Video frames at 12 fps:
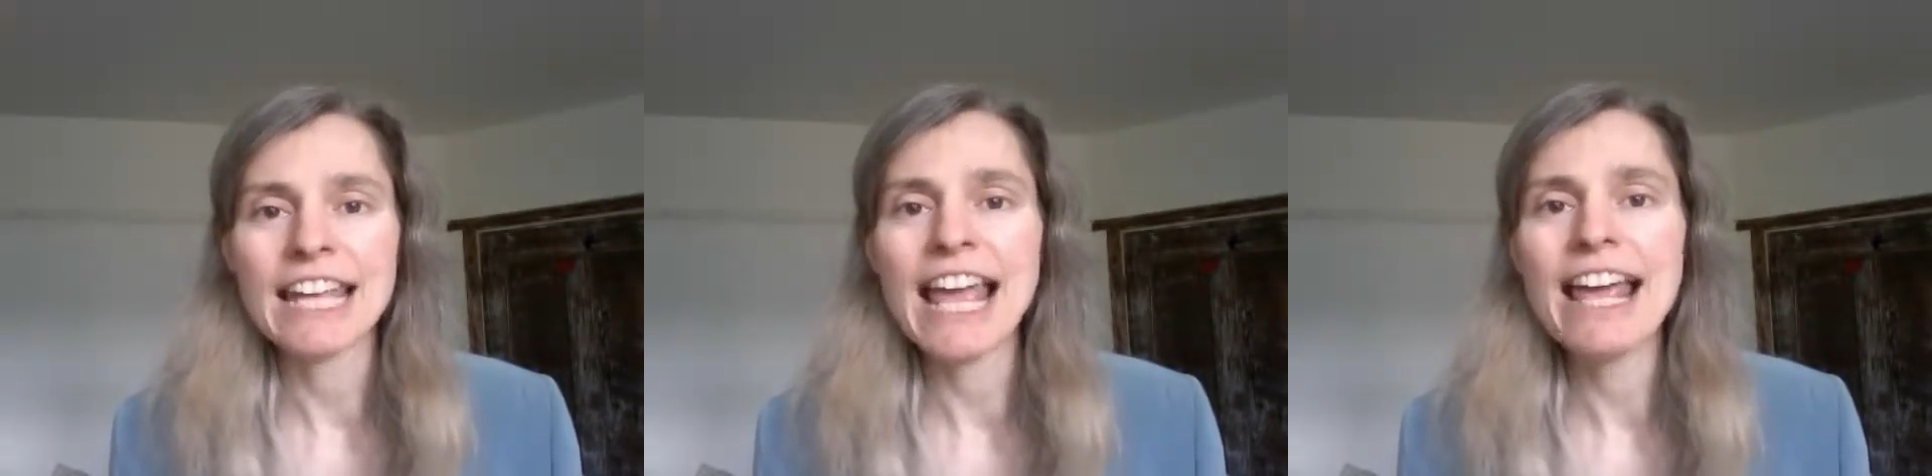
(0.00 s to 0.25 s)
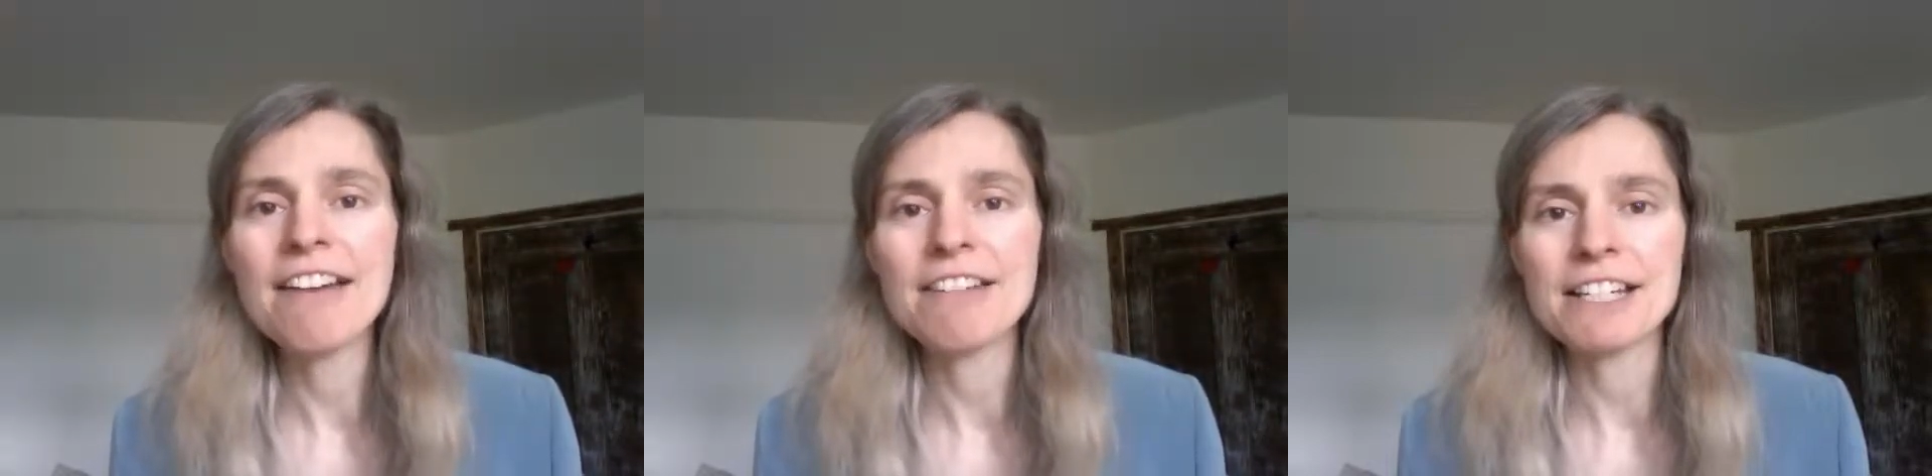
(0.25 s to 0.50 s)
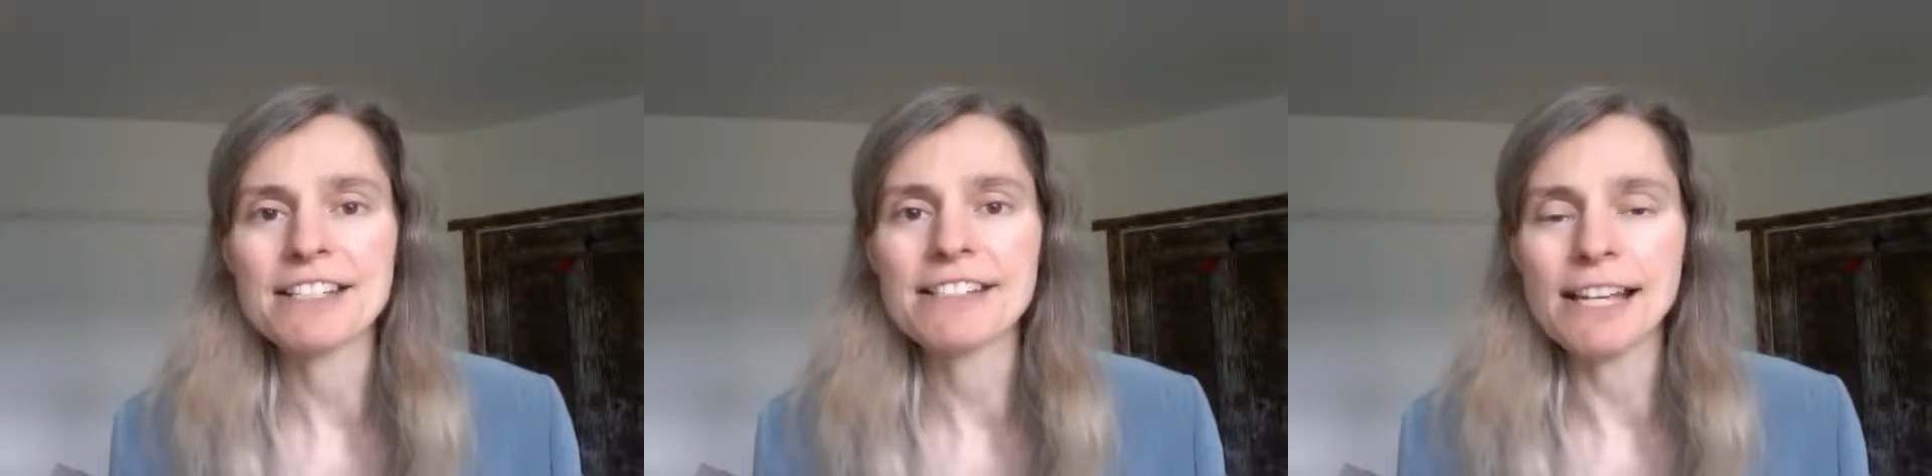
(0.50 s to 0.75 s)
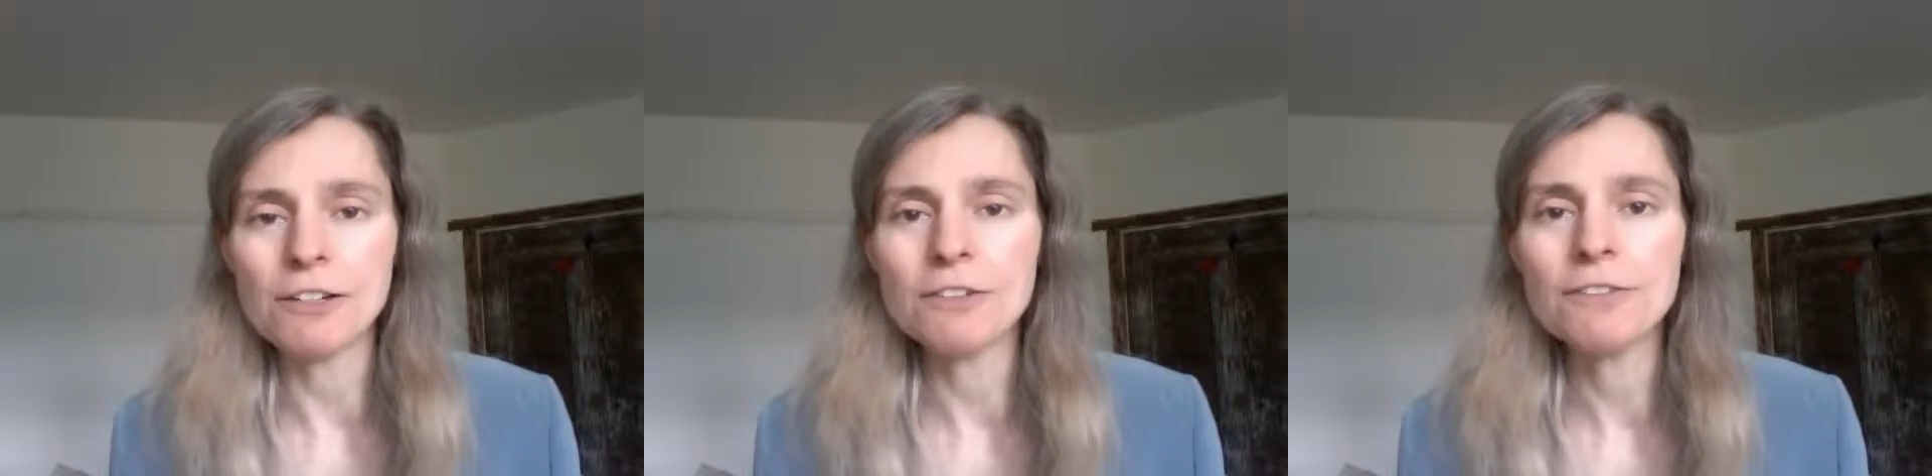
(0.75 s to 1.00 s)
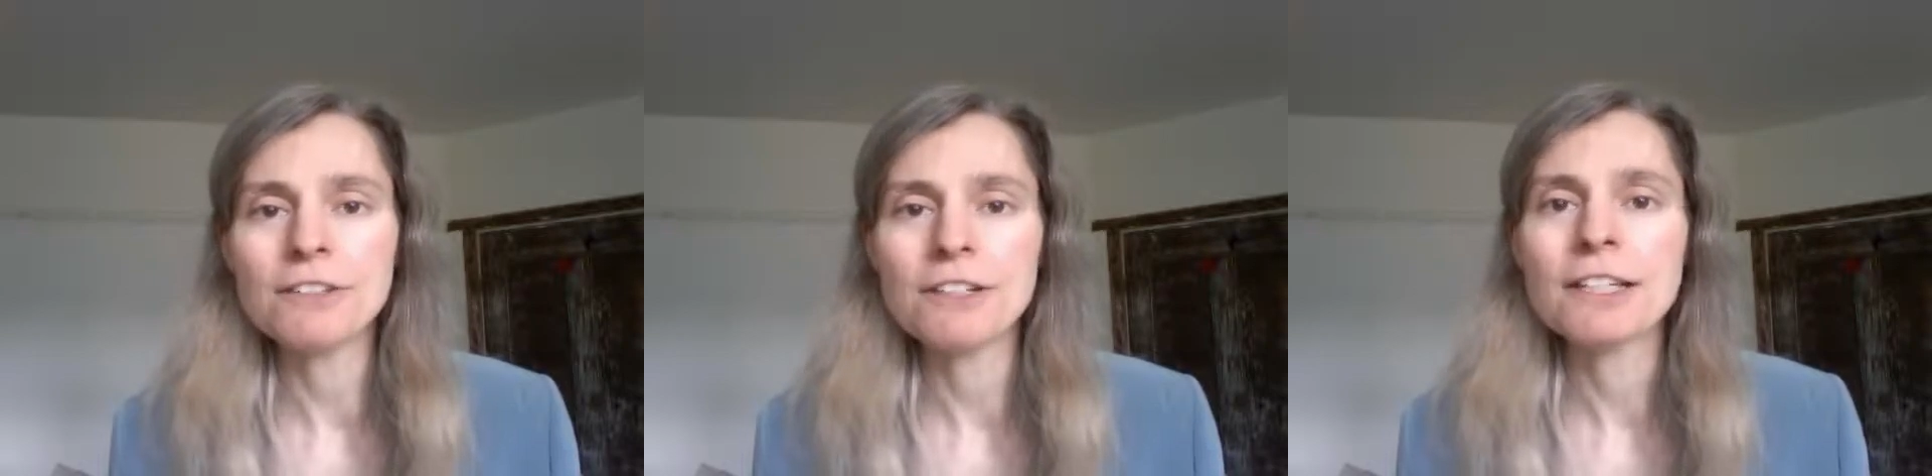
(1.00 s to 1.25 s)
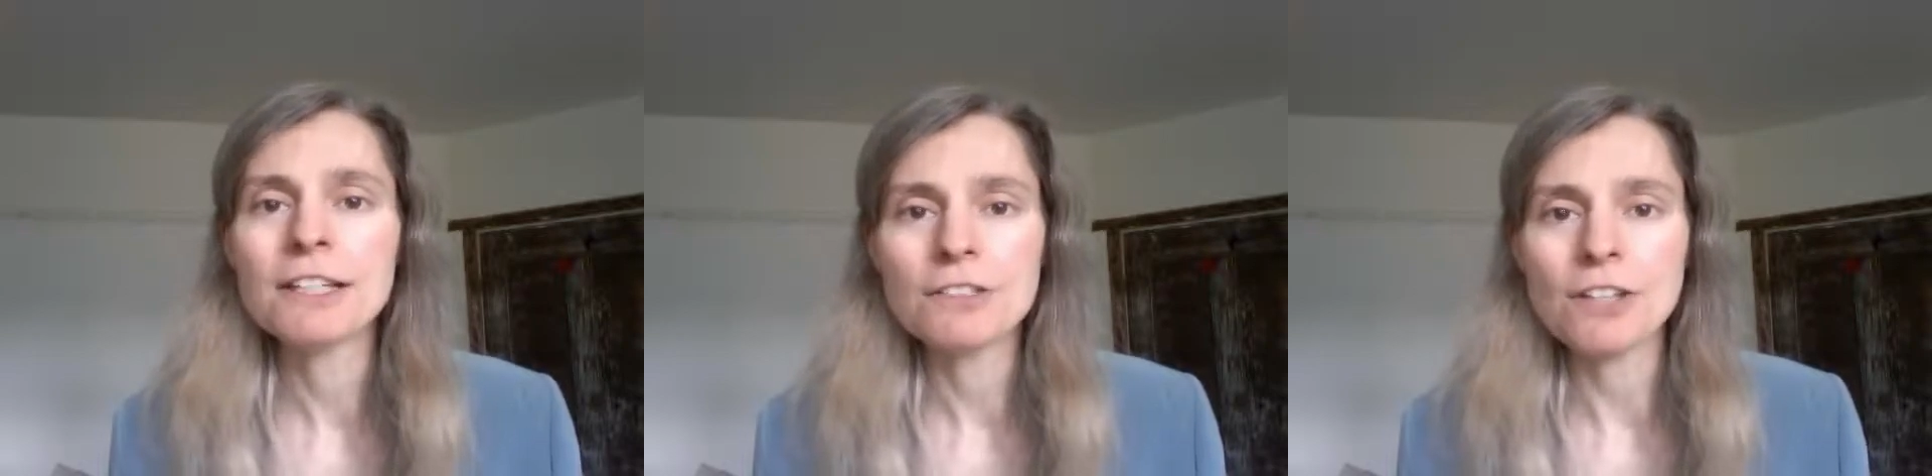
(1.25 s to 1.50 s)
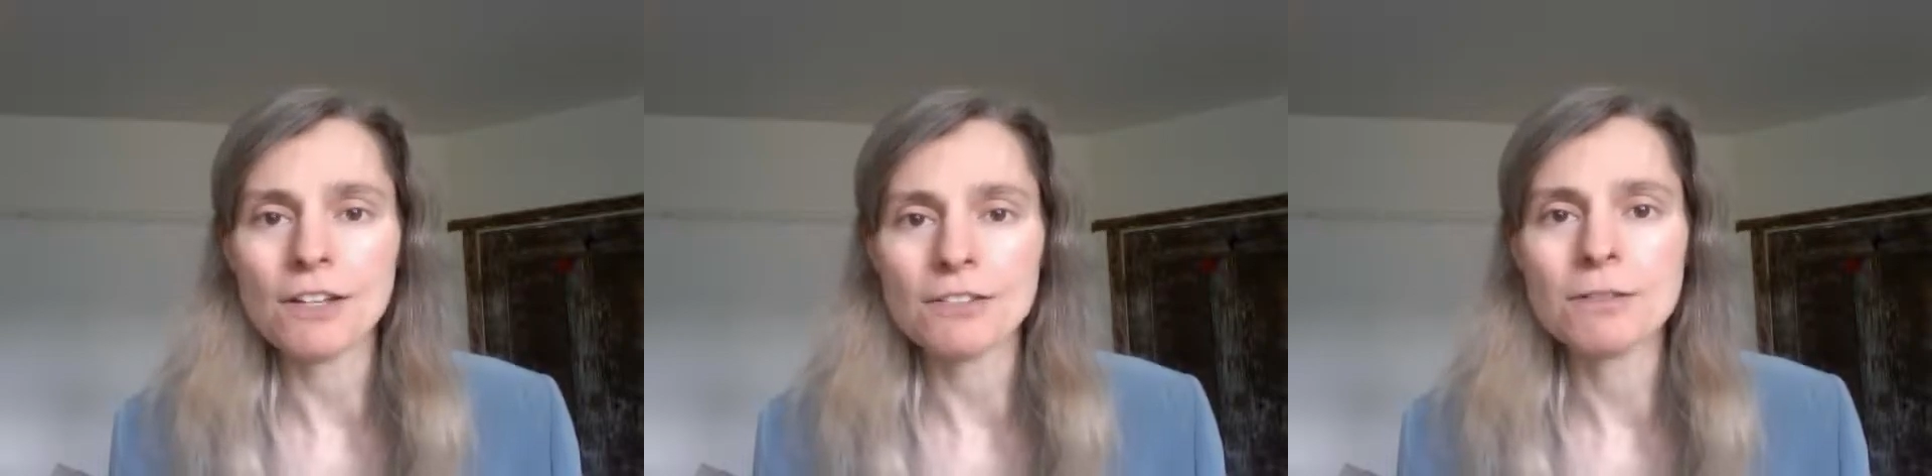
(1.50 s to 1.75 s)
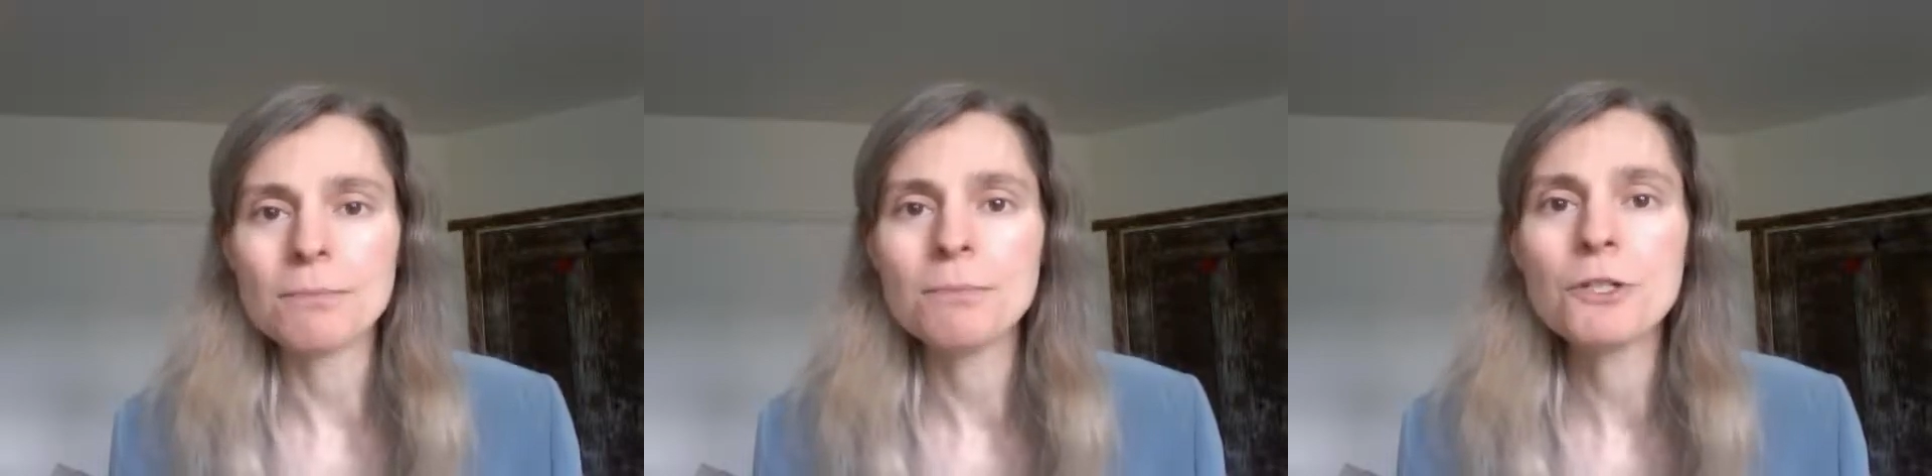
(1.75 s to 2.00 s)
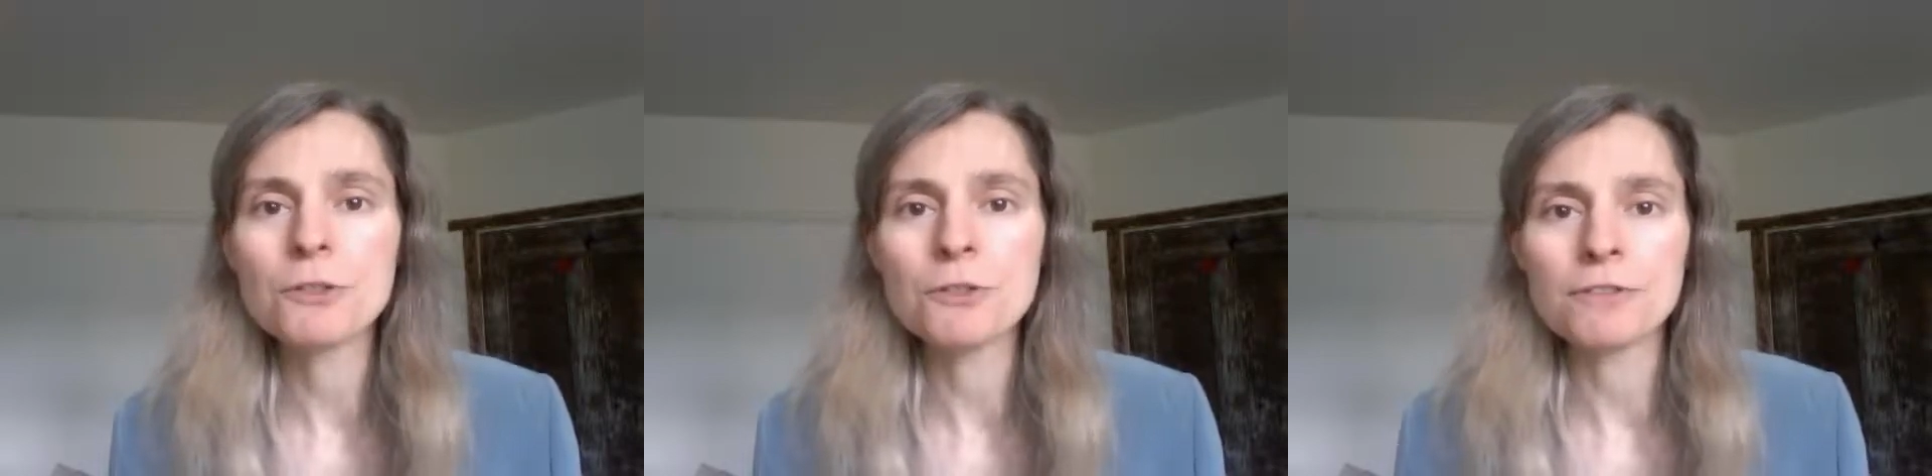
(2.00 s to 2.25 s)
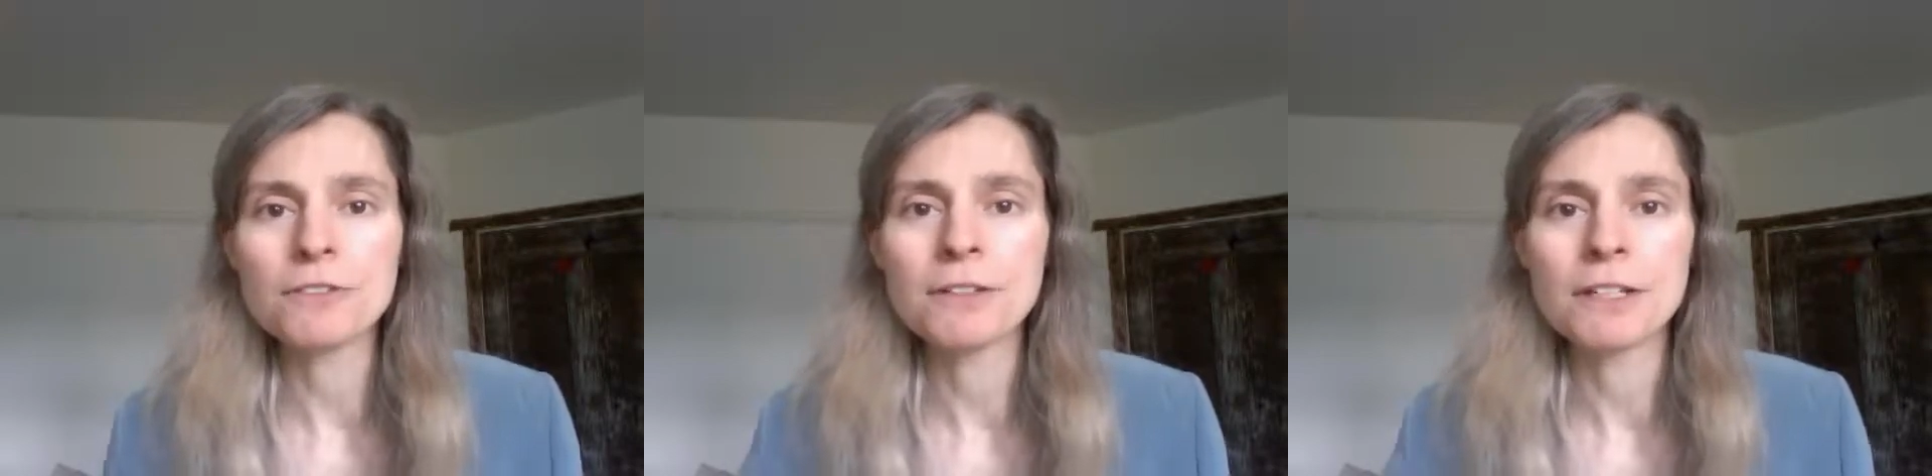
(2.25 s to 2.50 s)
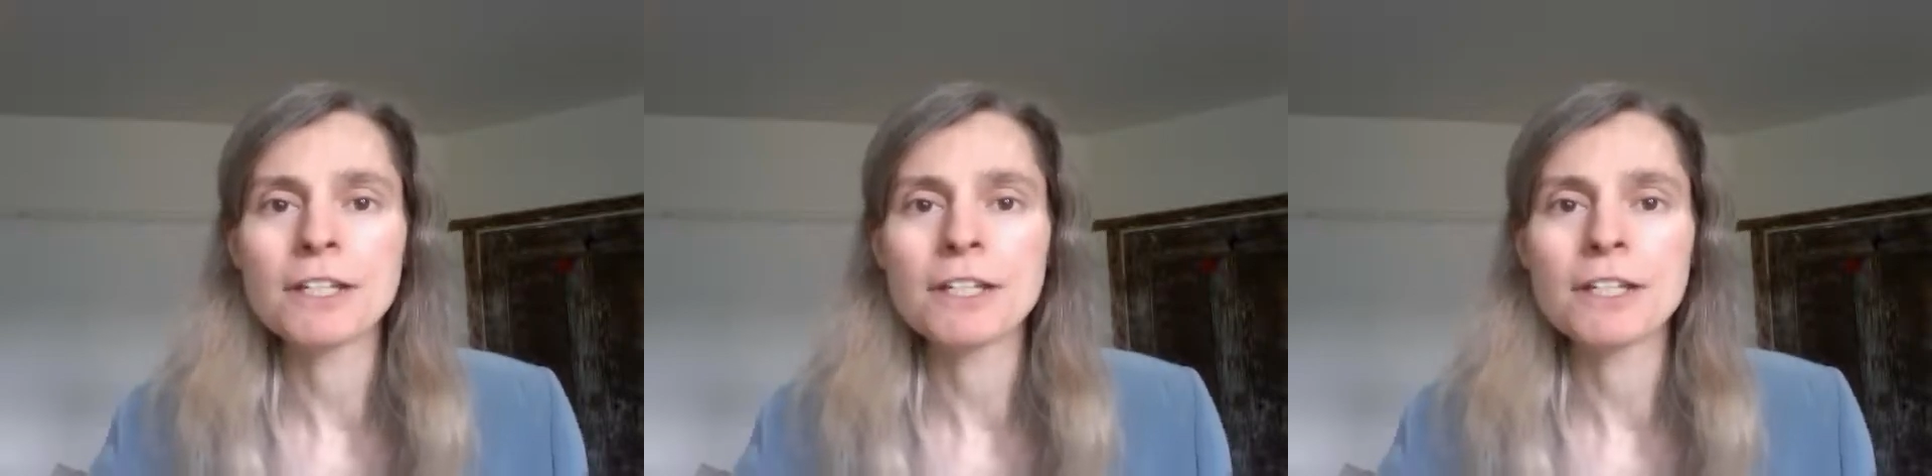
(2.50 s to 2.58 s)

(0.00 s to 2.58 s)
air itself doesn't move.